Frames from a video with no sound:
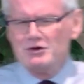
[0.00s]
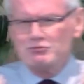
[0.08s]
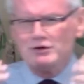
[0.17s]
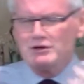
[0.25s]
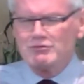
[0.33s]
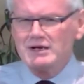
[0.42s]

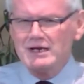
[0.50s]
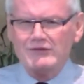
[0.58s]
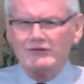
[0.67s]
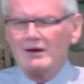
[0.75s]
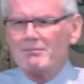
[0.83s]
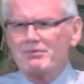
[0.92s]
we read
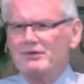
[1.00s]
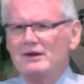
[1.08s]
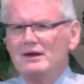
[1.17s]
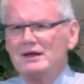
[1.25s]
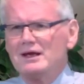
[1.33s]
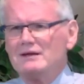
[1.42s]

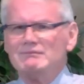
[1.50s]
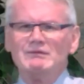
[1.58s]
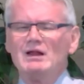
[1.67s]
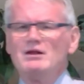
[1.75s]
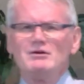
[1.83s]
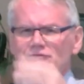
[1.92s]
something and
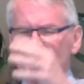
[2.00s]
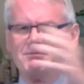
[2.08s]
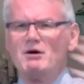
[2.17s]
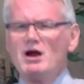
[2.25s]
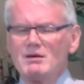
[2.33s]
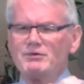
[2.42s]
from
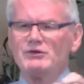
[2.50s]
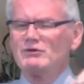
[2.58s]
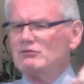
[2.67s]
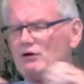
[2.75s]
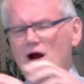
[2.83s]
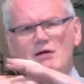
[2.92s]

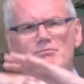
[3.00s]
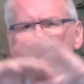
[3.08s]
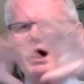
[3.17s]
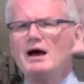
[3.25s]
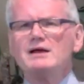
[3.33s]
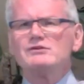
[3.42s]
our
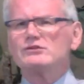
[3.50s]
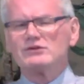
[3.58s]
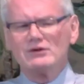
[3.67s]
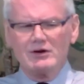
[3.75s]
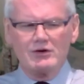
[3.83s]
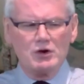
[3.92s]
minds
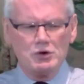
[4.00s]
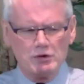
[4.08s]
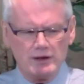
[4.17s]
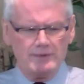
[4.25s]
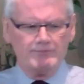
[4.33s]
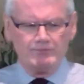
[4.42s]
start
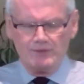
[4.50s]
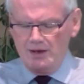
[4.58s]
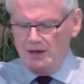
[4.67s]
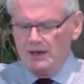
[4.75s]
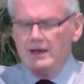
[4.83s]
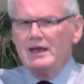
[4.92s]
going
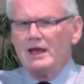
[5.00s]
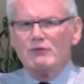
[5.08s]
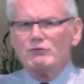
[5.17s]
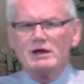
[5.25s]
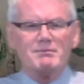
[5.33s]
and we